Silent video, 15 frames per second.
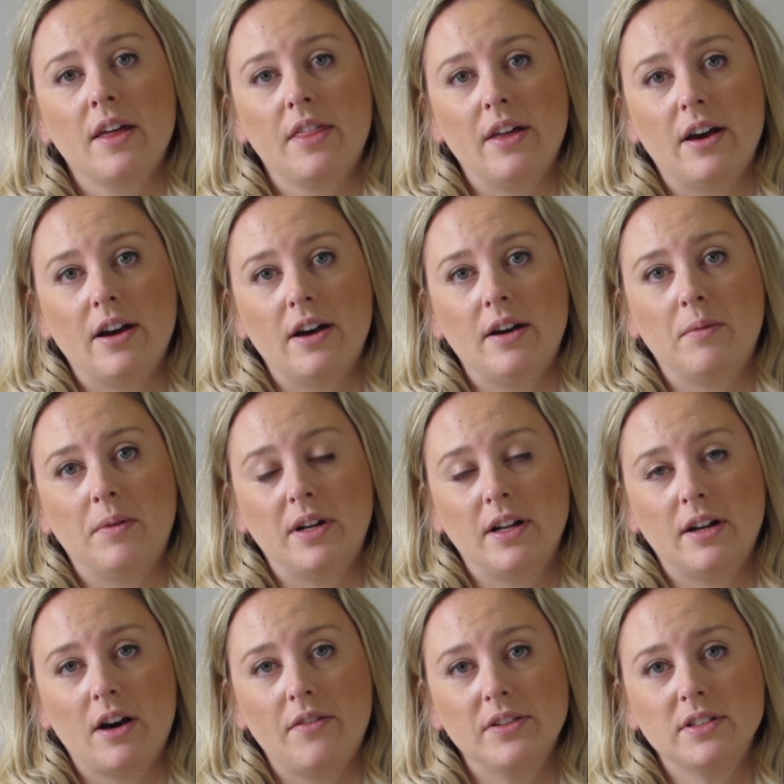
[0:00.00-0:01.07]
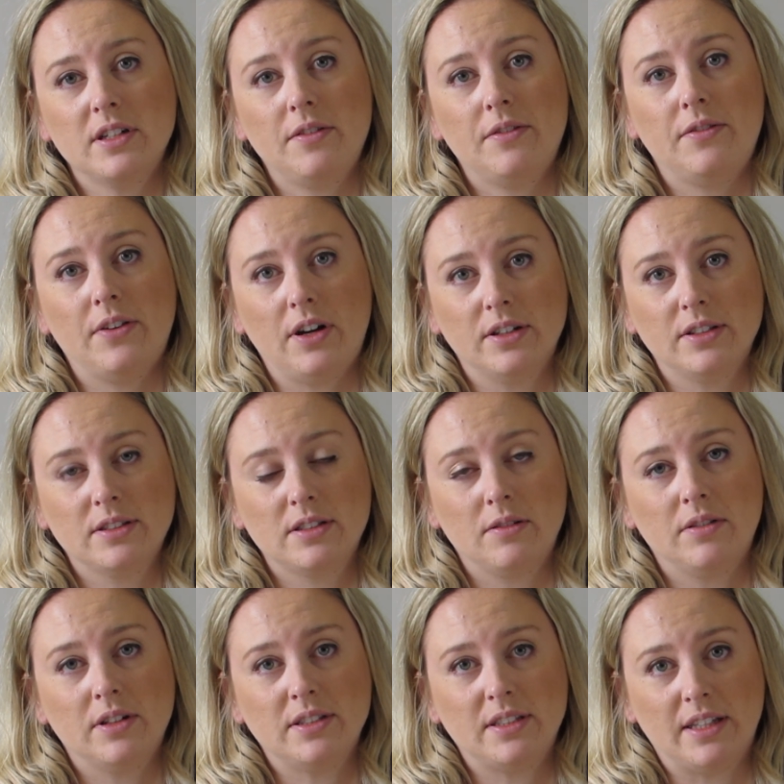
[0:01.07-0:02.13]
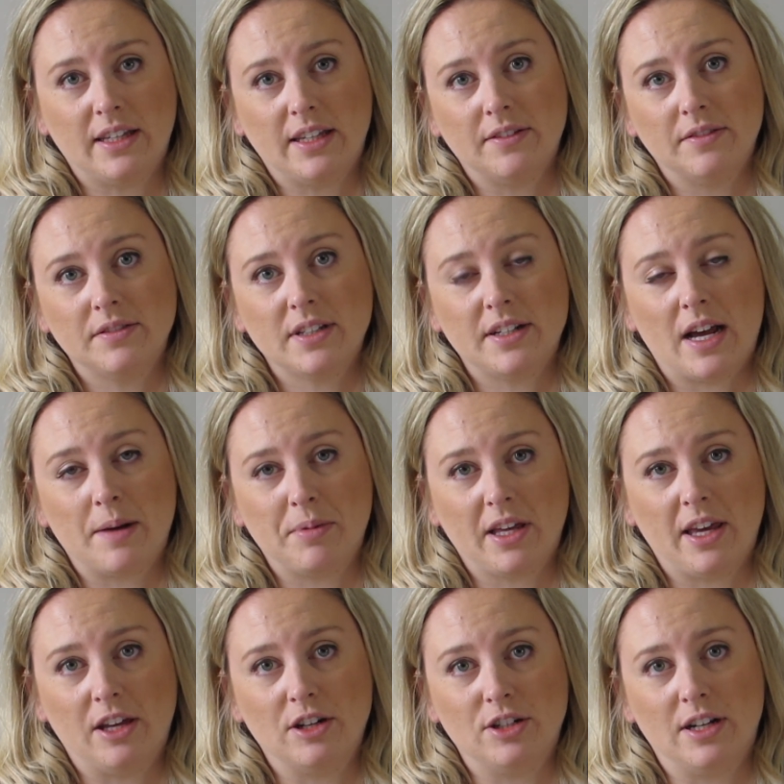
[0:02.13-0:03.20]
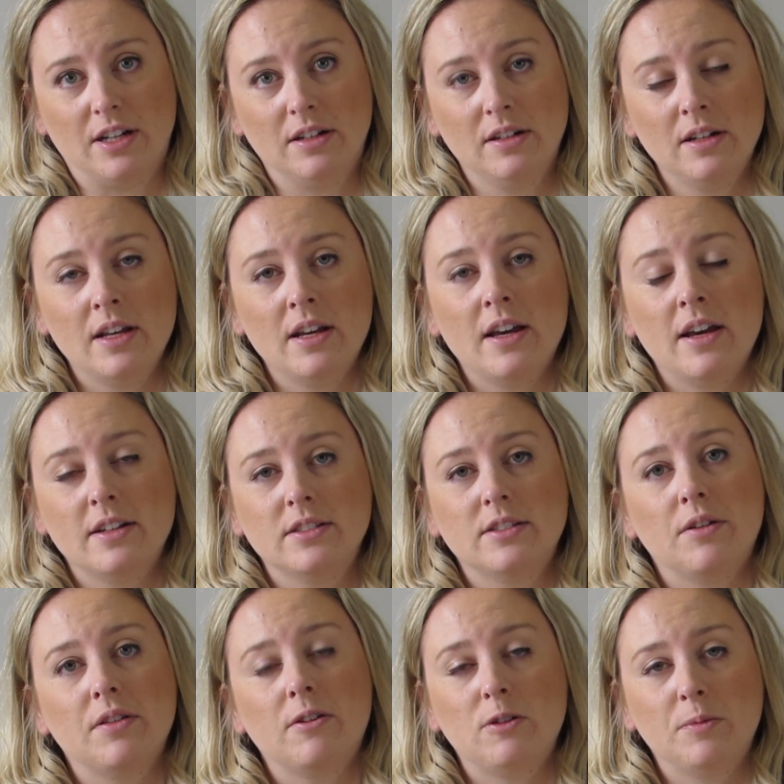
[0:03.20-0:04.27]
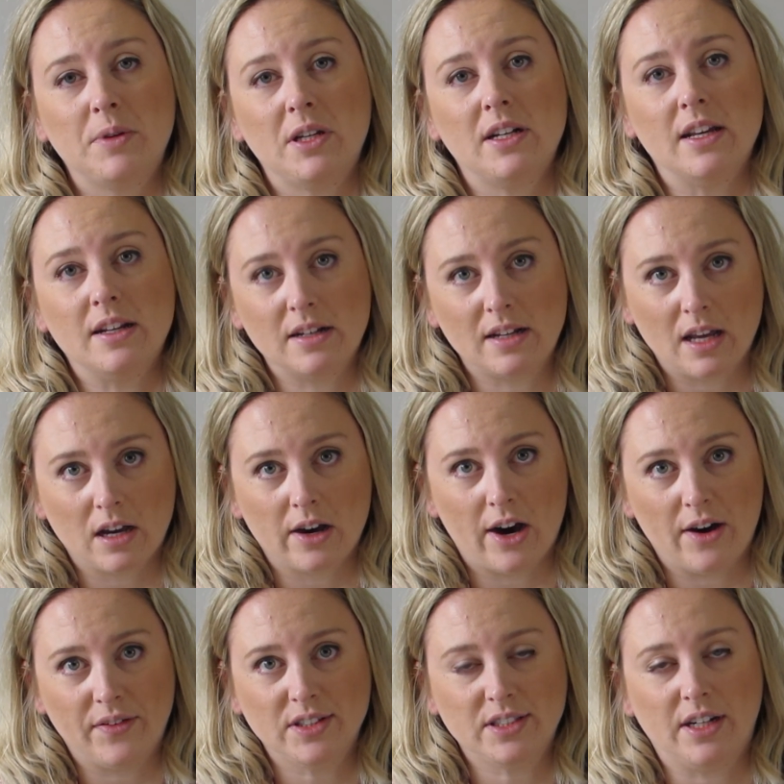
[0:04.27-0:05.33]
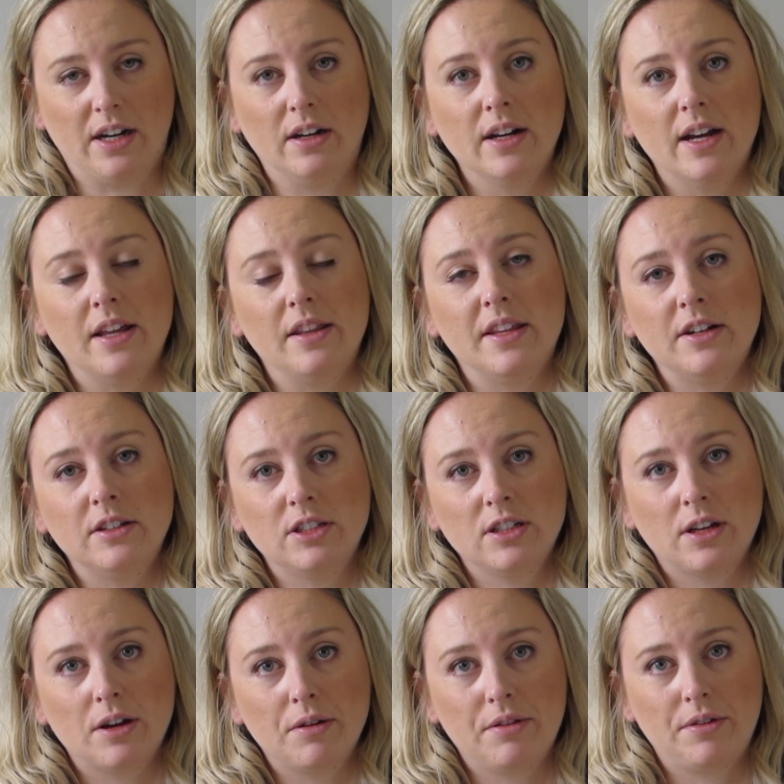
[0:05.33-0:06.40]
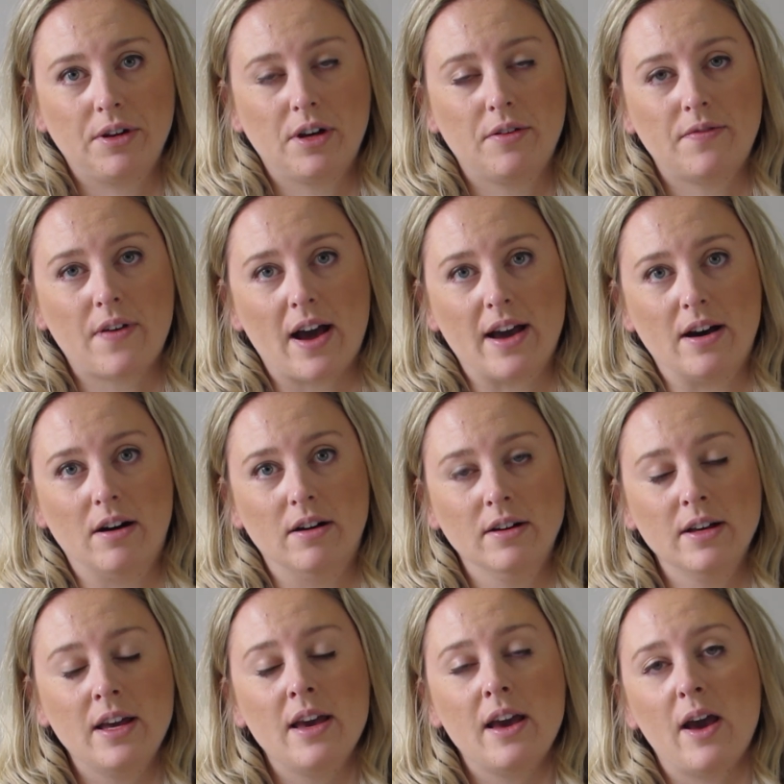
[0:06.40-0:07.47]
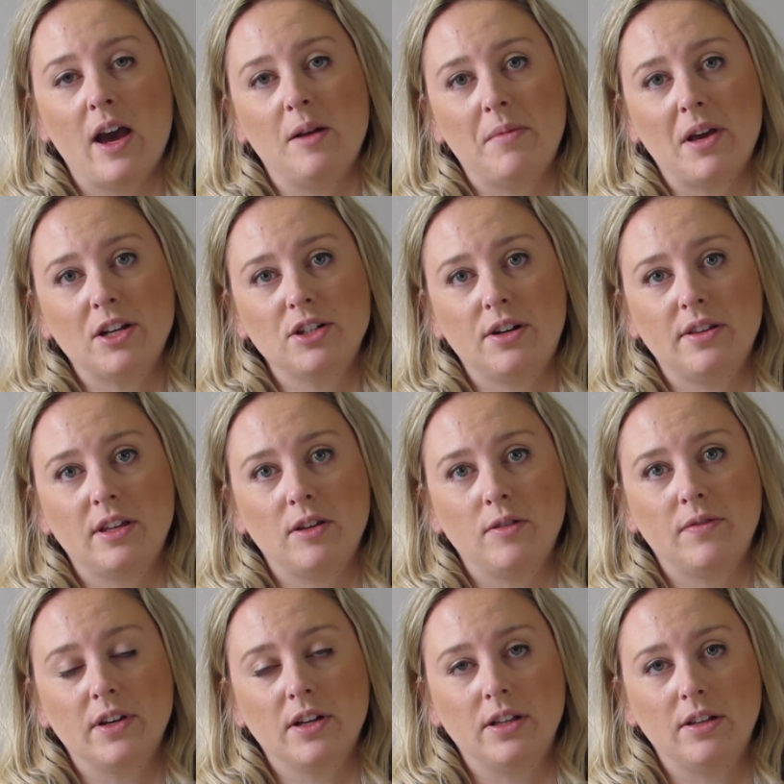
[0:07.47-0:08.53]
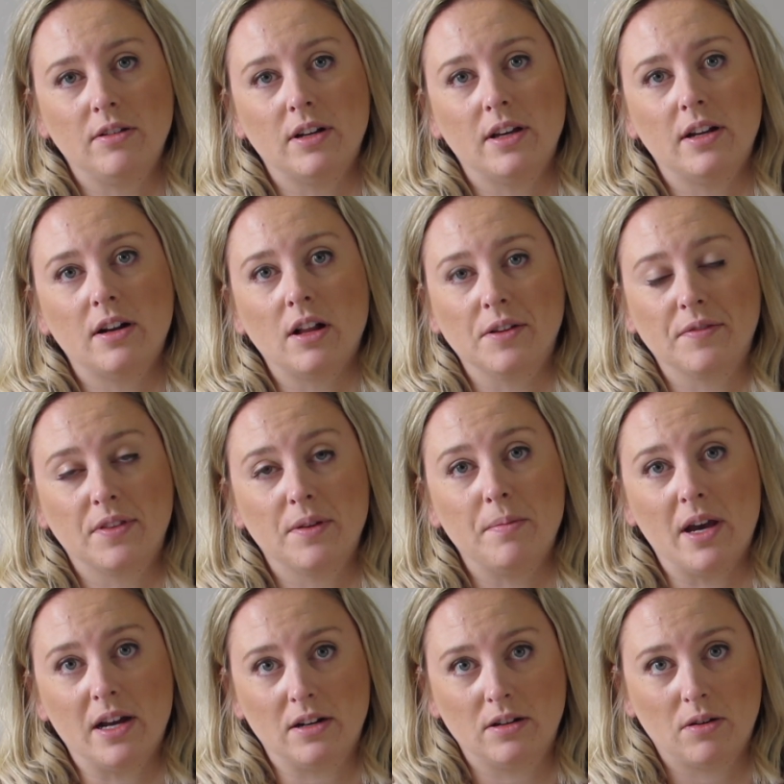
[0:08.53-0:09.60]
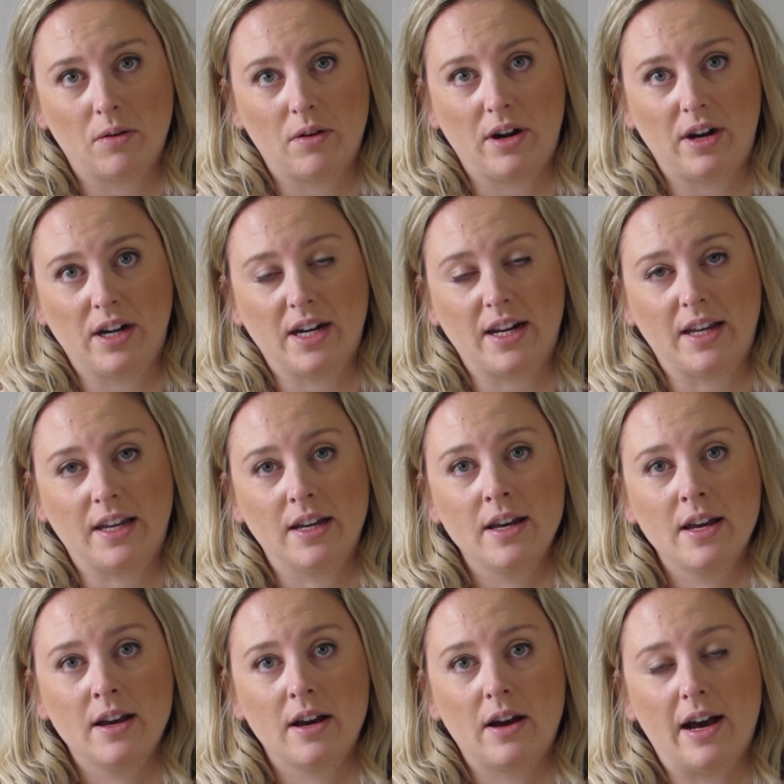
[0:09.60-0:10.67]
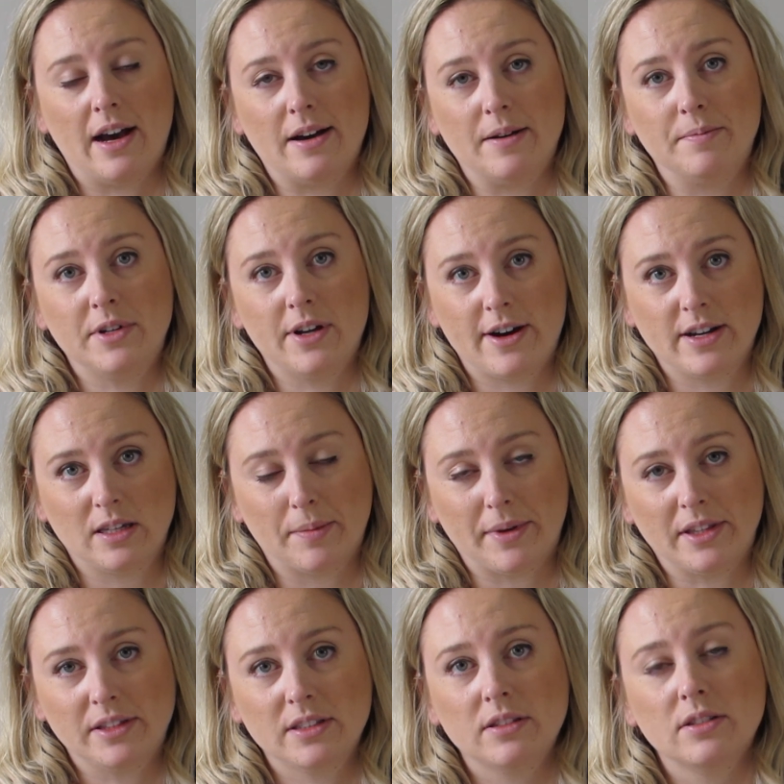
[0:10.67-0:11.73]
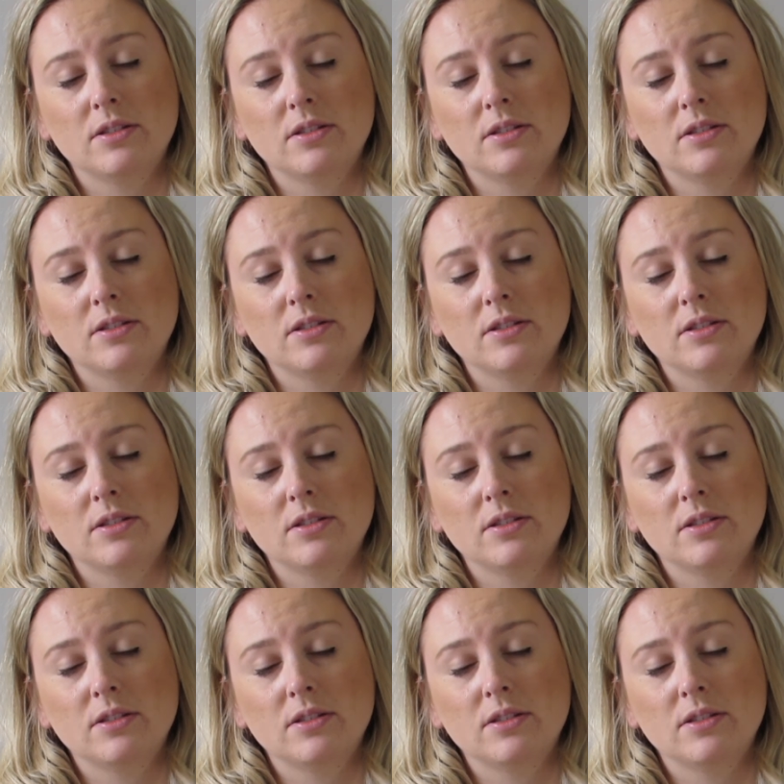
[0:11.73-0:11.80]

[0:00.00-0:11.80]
When an officer first receives an application, so there will be an intake officer, and they'll go through your file and make sure that you've included all of the mandatory documents.